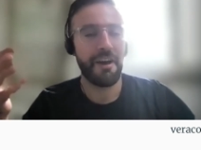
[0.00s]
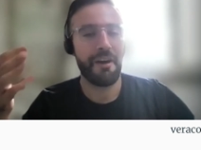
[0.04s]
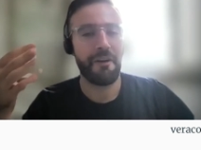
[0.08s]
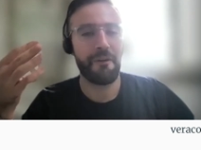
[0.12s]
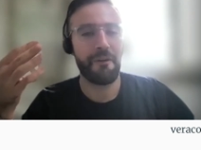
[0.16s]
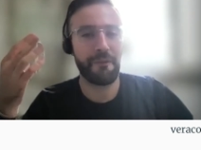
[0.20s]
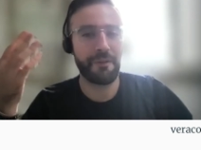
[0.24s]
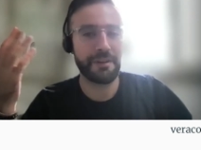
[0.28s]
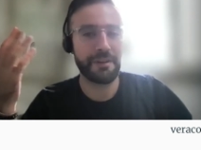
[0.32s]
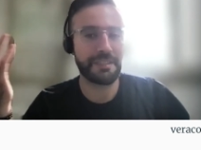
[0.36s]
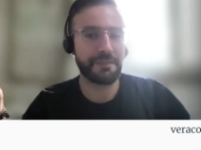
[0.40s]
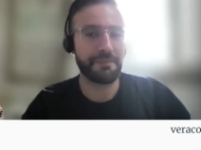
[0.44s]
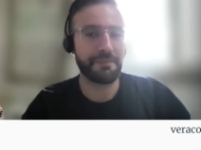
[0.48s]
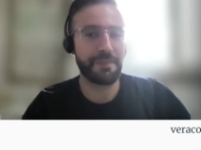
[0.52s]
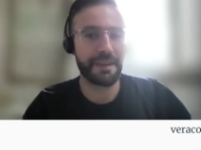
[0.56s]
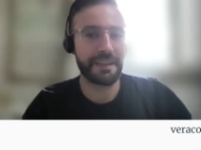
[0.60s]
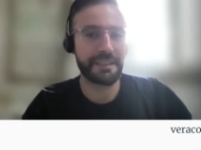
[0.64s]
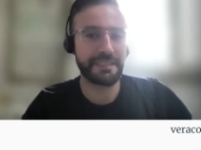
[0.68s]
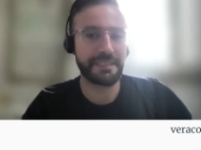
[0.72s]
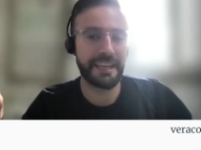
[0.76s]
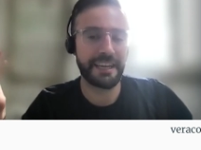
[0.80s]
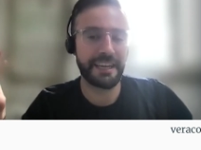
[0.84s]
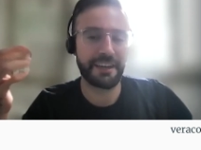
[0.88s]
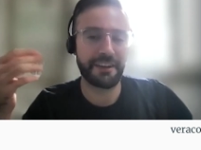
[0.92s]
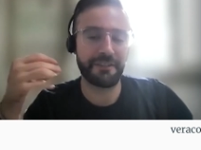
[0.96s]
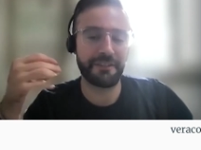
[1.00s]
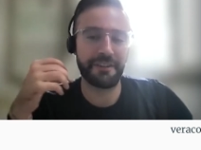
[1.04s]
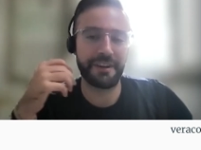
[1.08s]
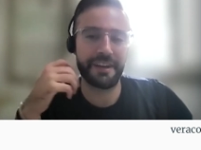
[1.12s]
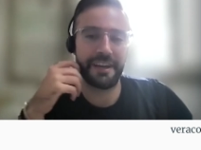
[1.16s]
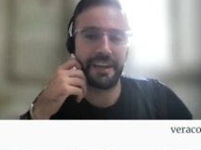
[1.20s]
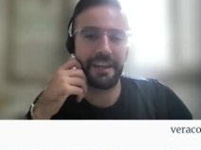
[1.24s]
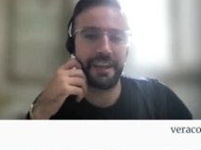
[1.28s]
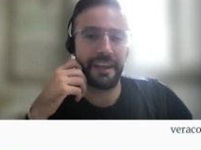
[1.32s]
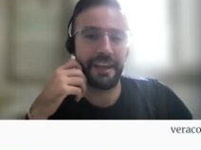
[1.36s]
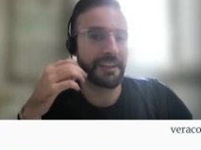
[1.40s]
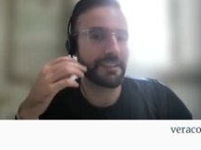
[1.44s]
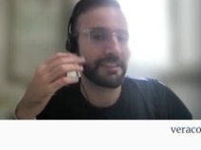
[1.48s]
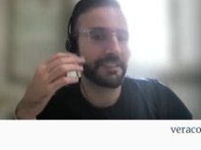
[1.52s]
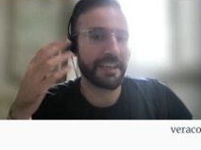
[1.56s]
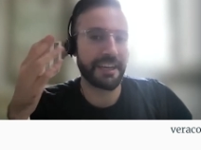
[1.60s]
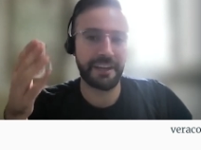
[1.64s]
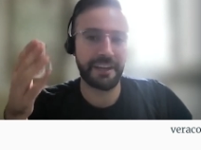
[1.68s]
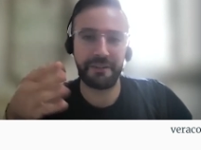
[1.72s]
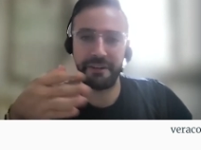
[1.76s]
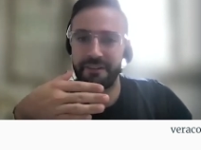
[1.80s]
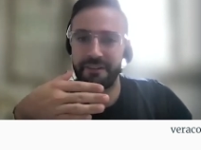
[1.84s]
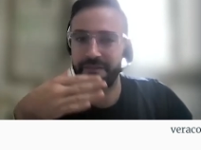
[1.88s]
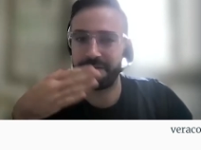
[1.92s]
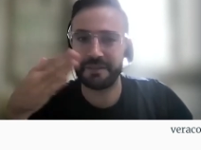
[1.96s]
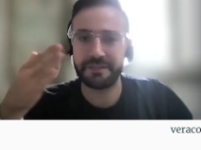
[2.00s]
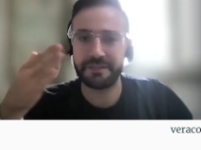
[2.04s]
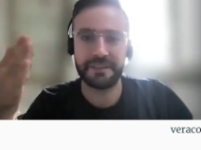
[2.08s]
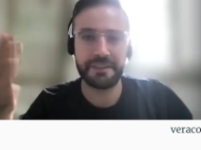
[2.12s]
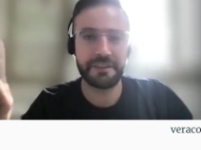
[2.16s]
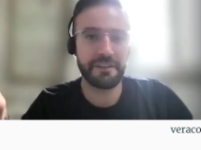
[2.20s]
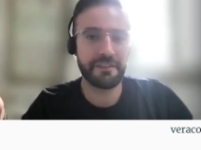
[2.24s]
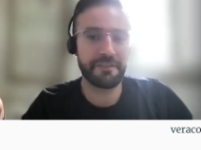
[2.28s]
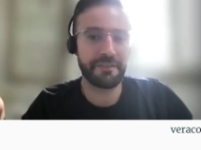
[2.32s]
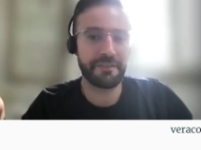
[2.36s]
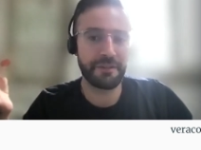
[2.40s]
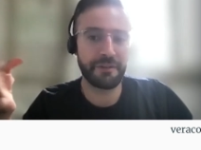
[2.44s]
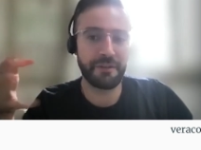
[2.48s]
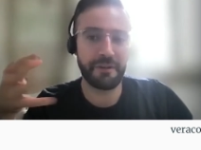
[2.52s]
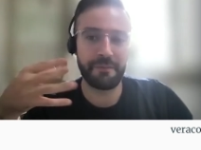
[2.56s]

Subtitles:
what's a big takeaway, like a takeaway from this interview,